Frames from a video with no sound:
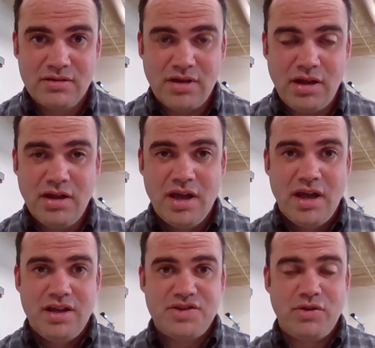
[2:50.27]
Okay.
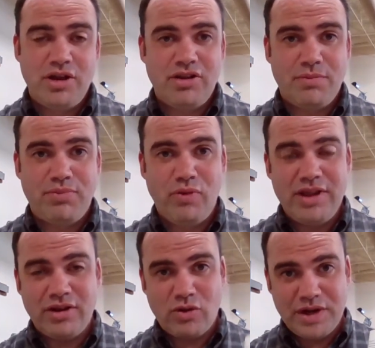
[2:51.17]
So
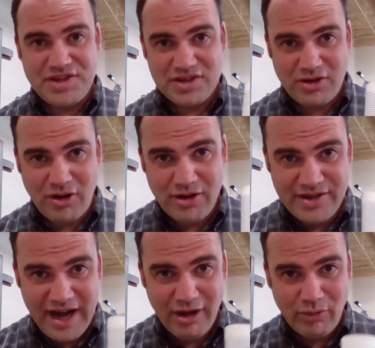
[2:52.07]
their questions are
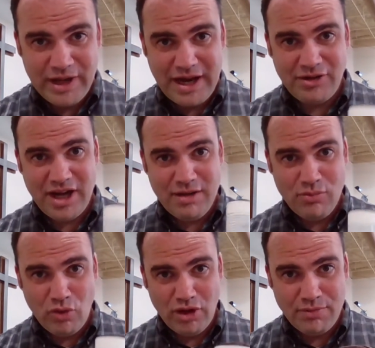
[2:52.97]
narrowing down. They're getting
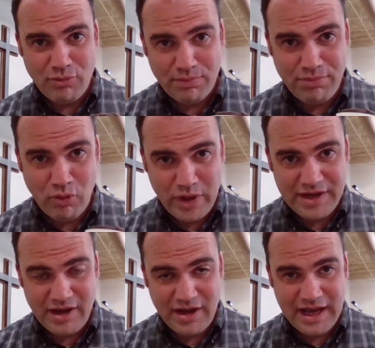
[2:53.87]
more and more
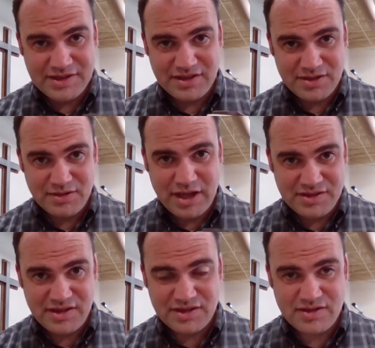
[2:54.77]
pointed as
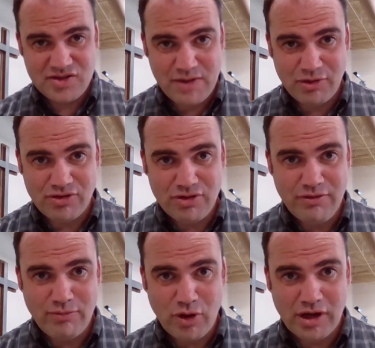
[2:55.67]
this chapter
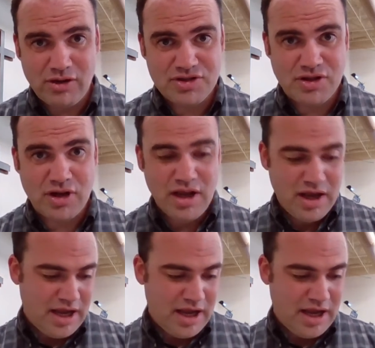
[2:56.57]
2 of Mark goes on.